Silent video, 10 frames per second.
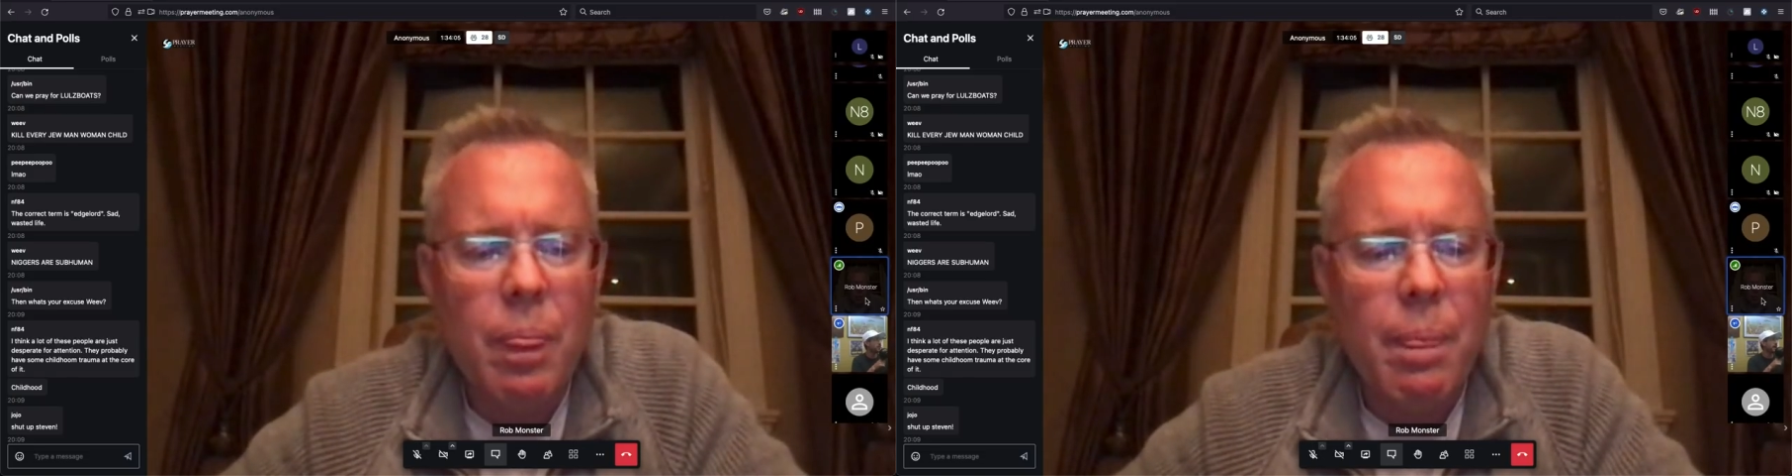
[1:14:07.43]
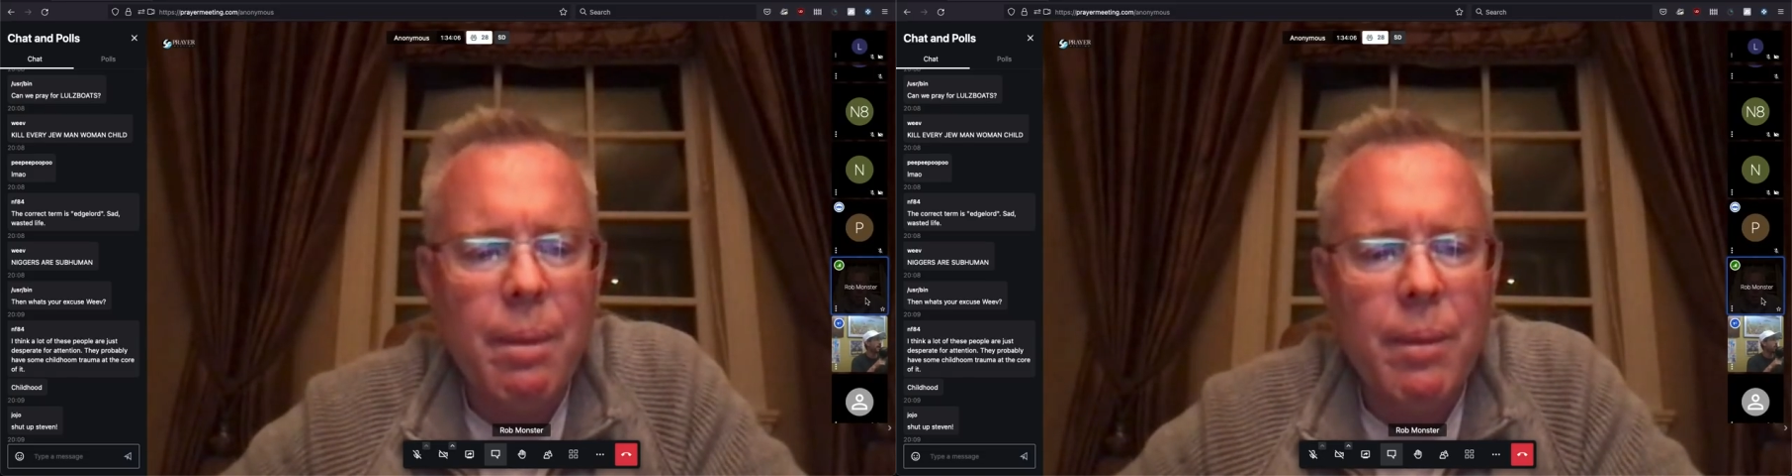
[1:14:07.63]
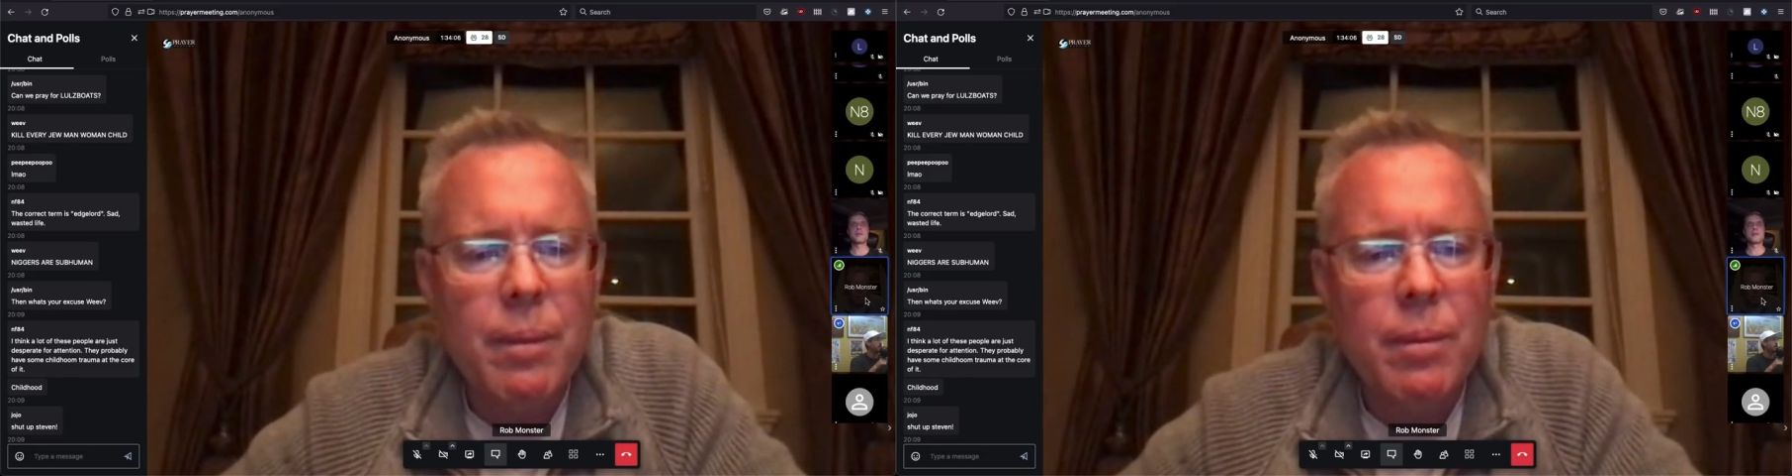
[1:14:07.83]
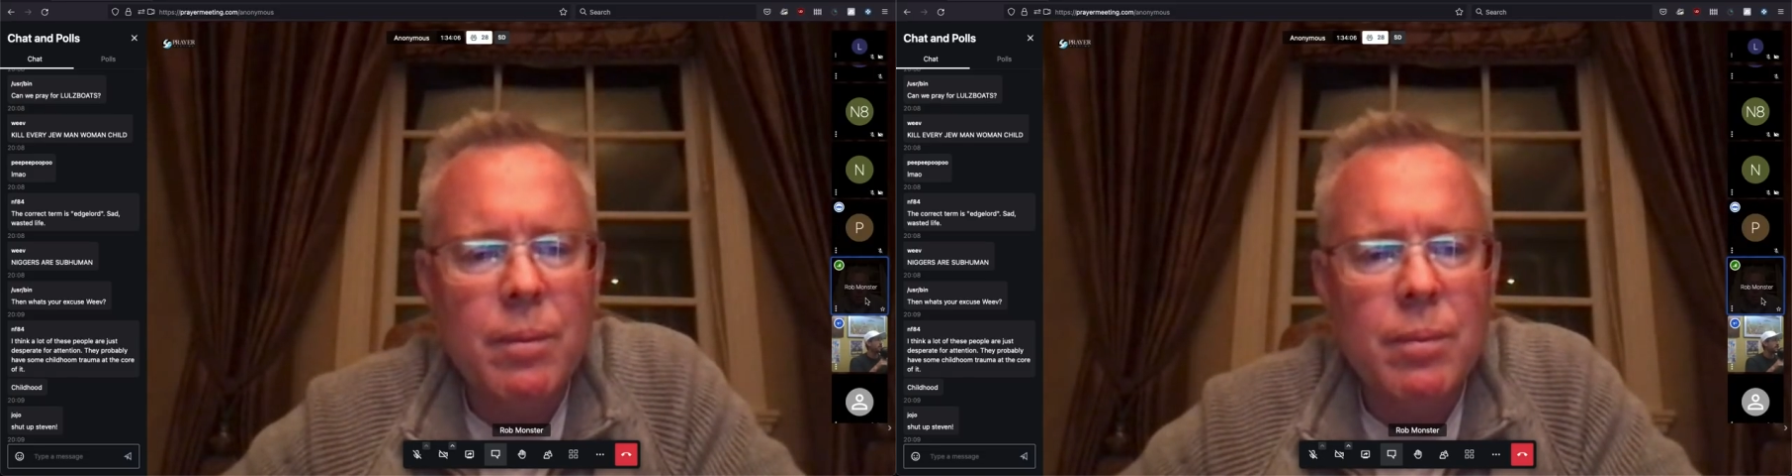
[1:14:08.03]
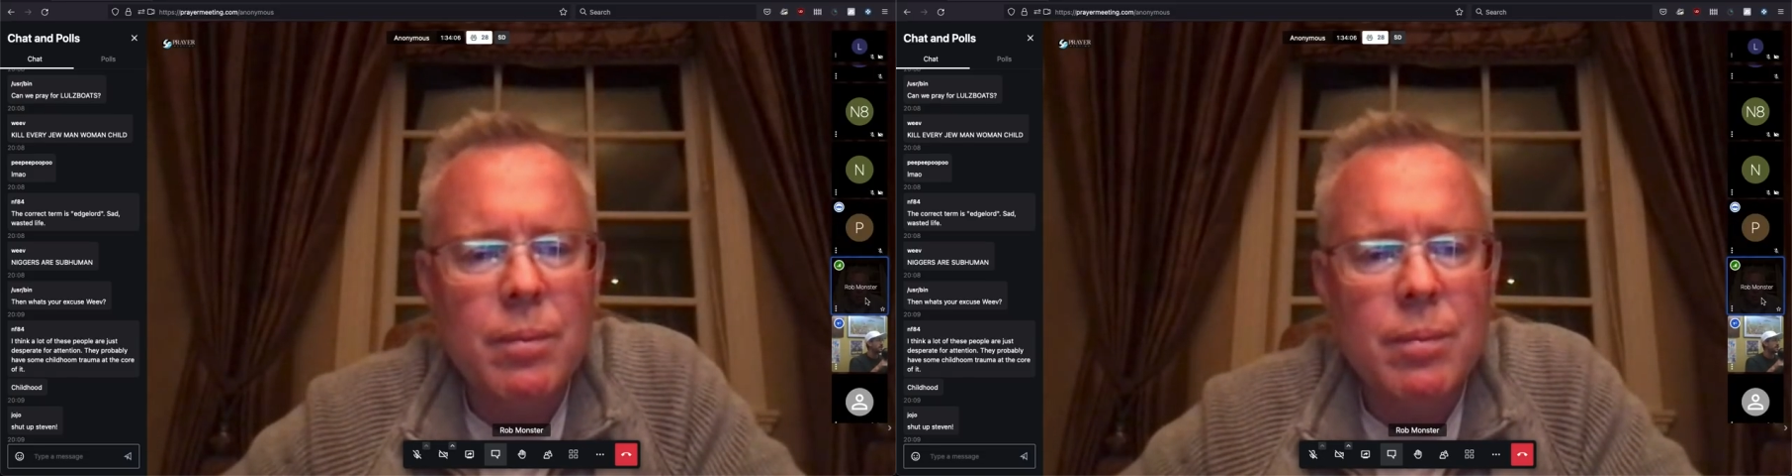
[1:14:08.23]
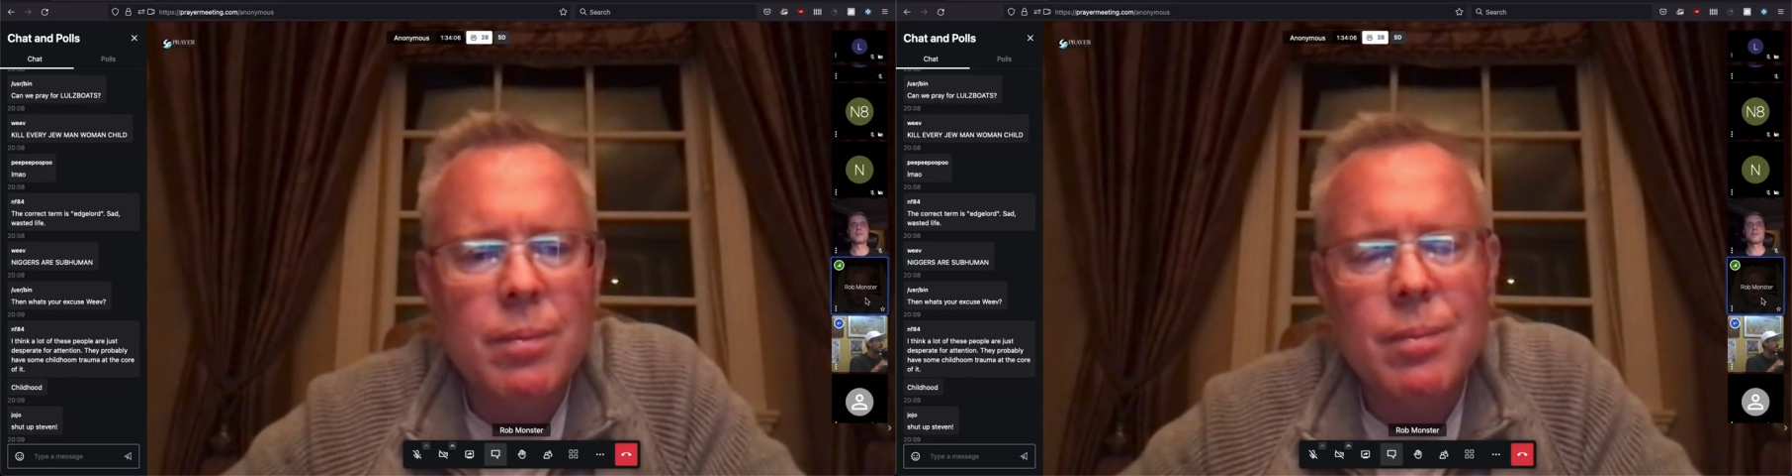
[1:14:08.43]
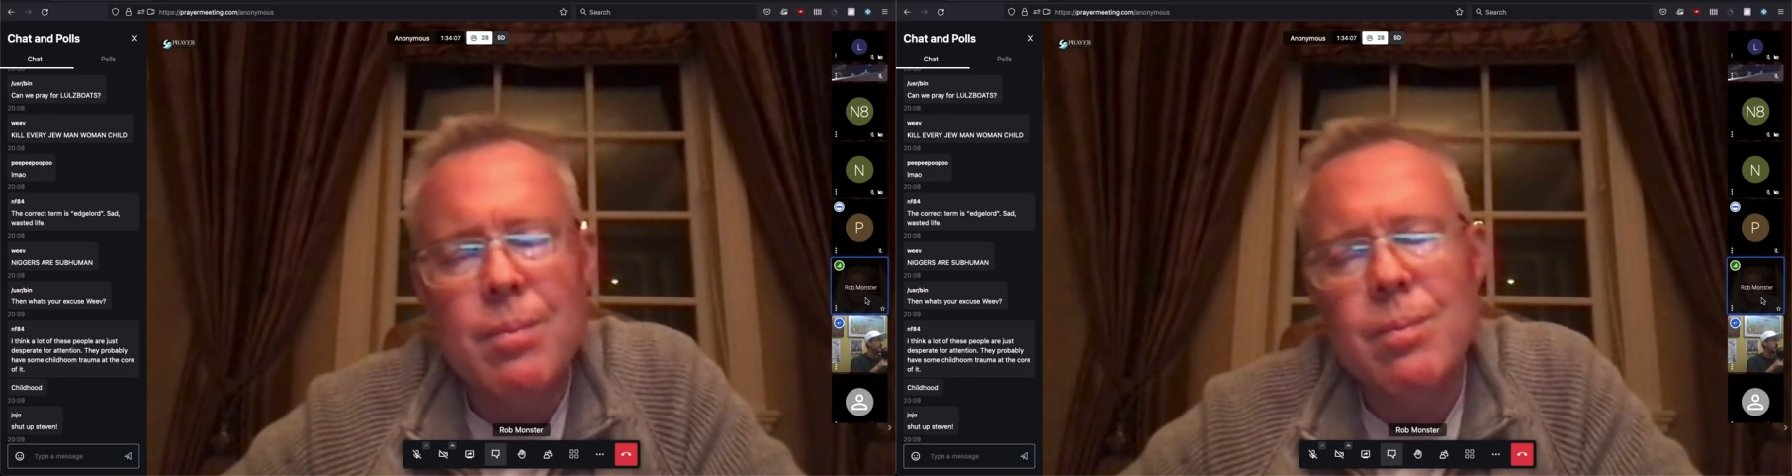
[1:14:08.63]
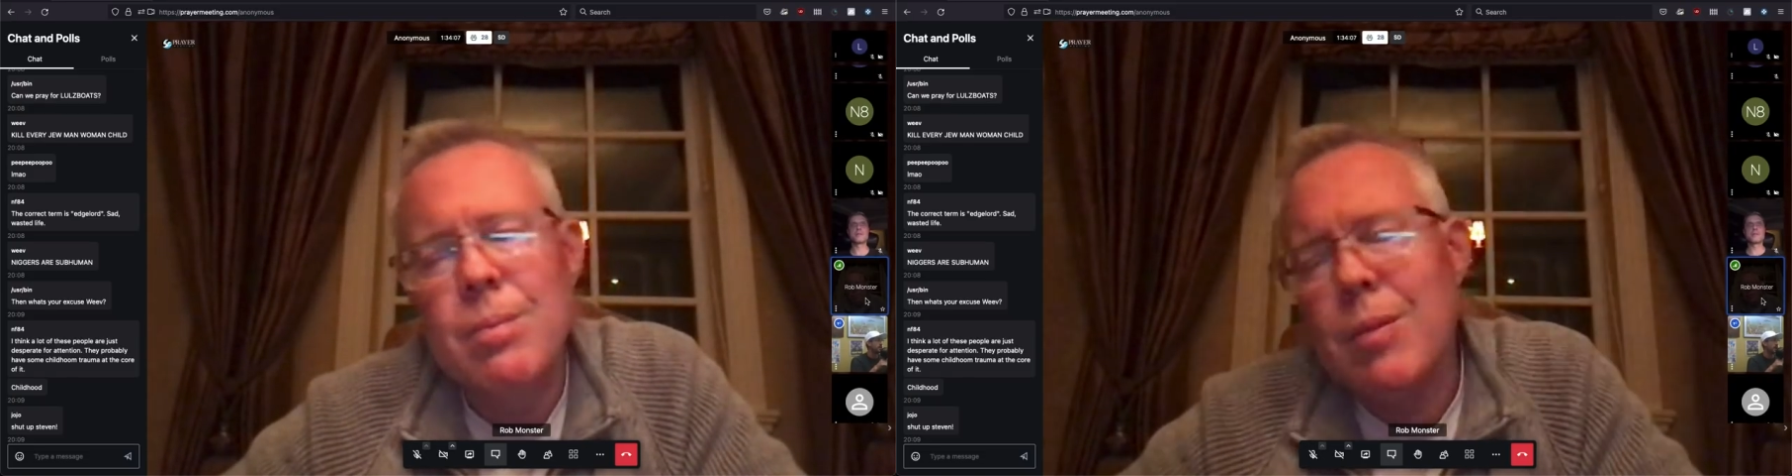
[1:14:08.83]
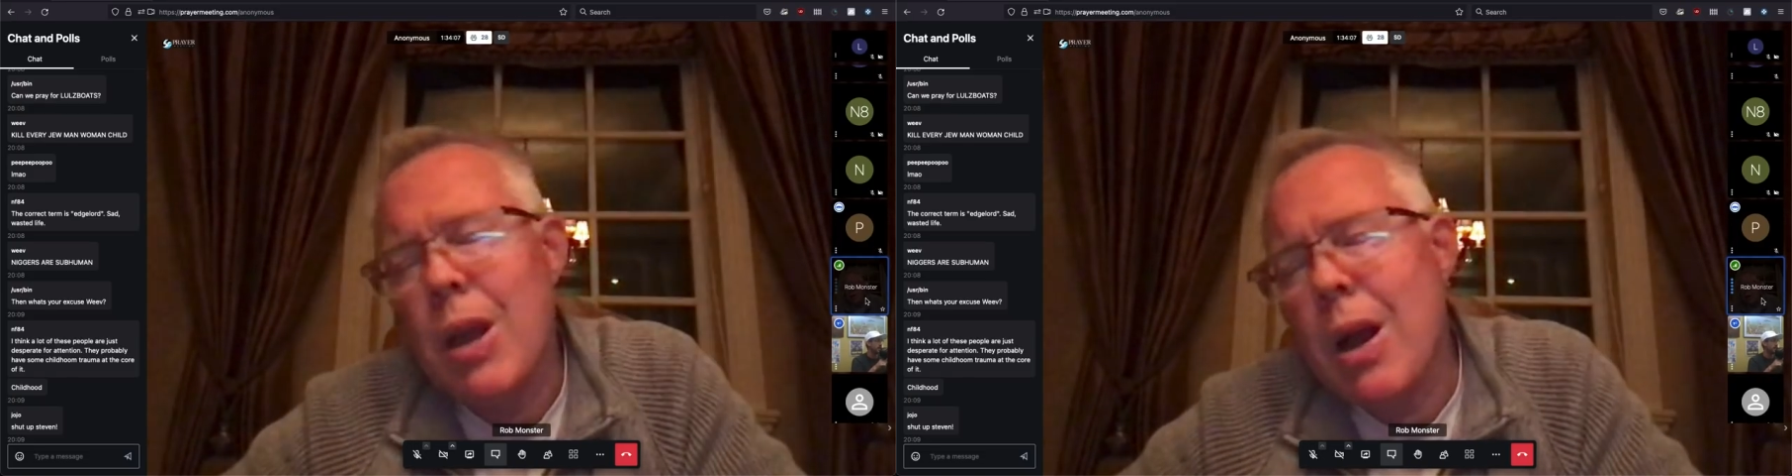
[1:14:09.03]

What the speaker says: web services to him.